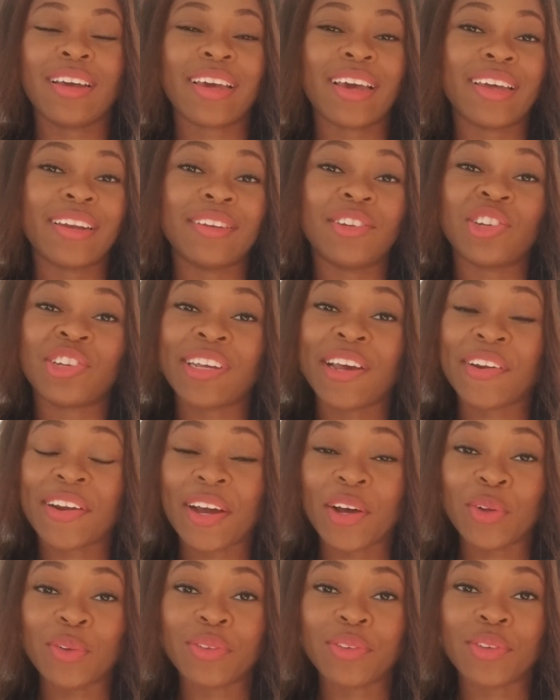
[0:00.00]
Again, shout
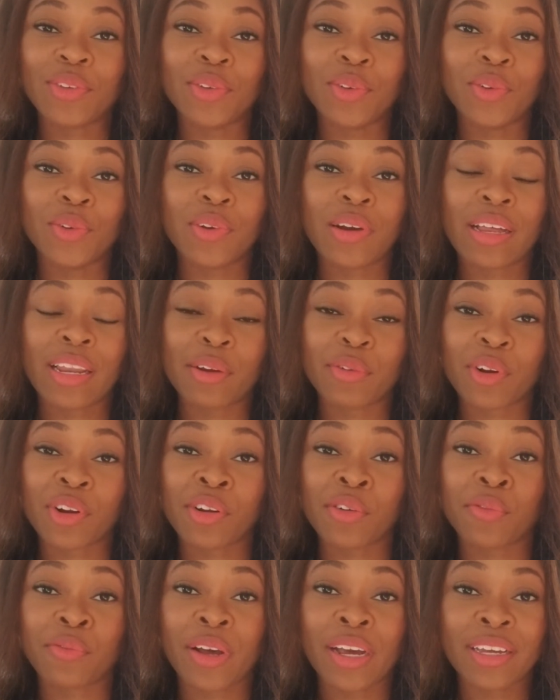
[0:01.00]
out to Clever
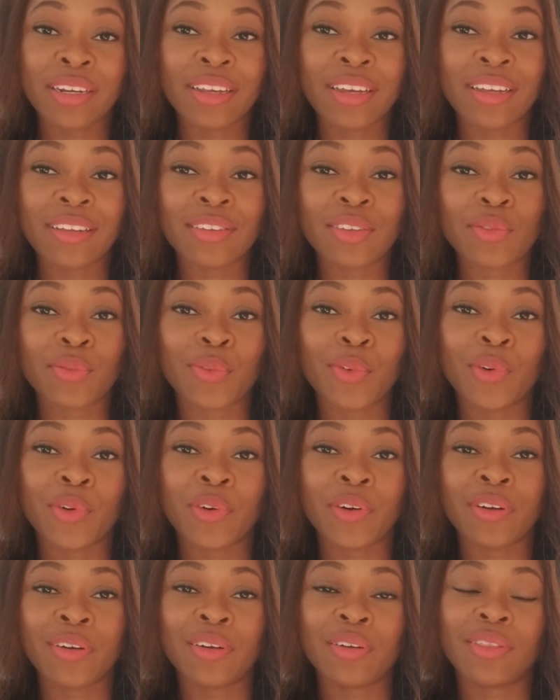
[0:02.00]
Girl Finance
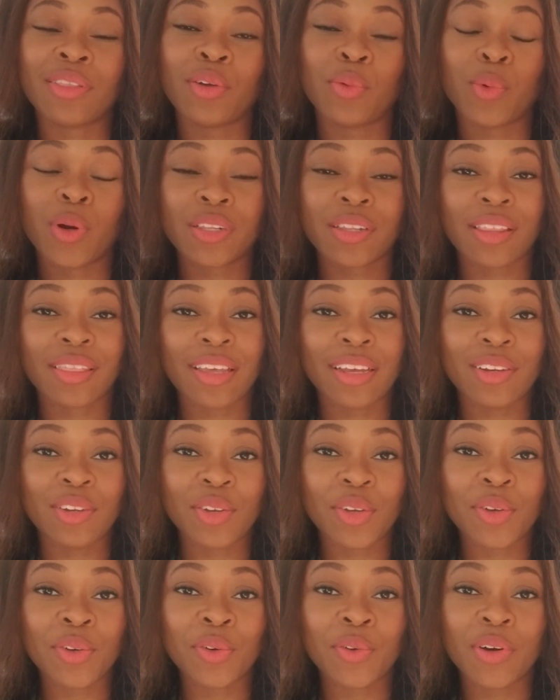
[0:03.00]
for the work that they
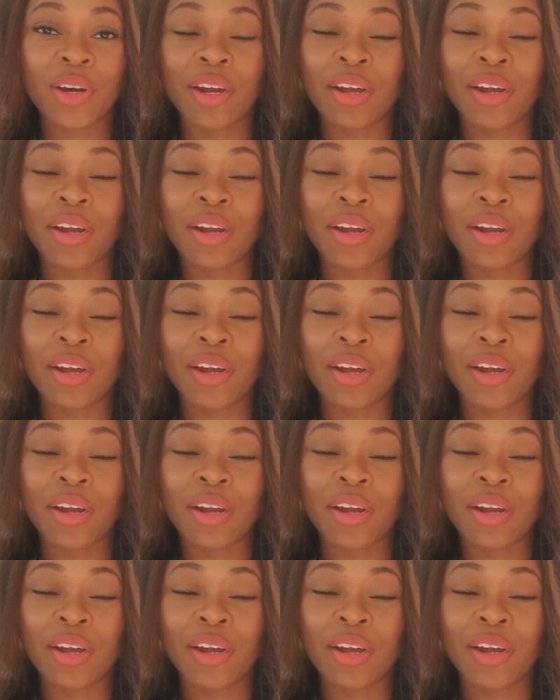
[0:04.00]
do.